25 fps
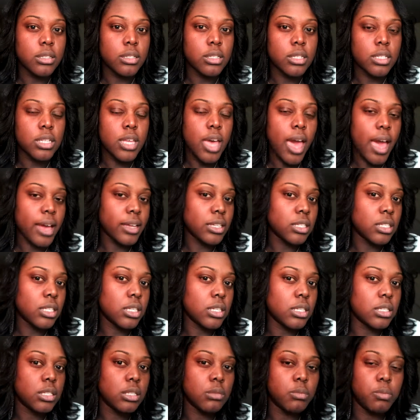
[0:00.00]

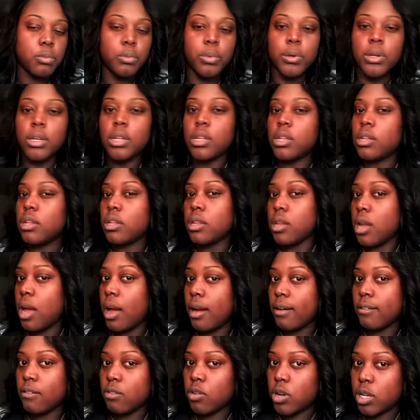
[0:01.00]
taxes but
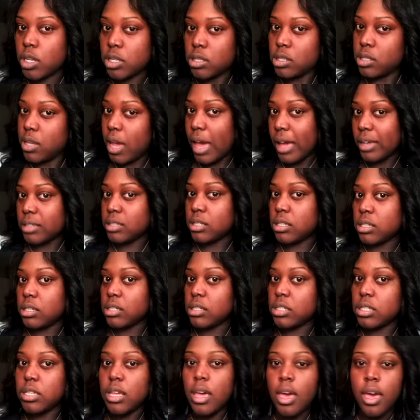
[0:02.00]
not raise
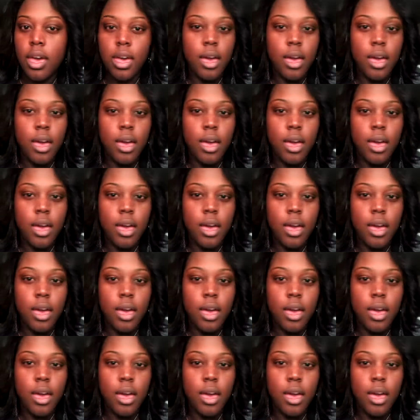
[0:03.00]
taxes?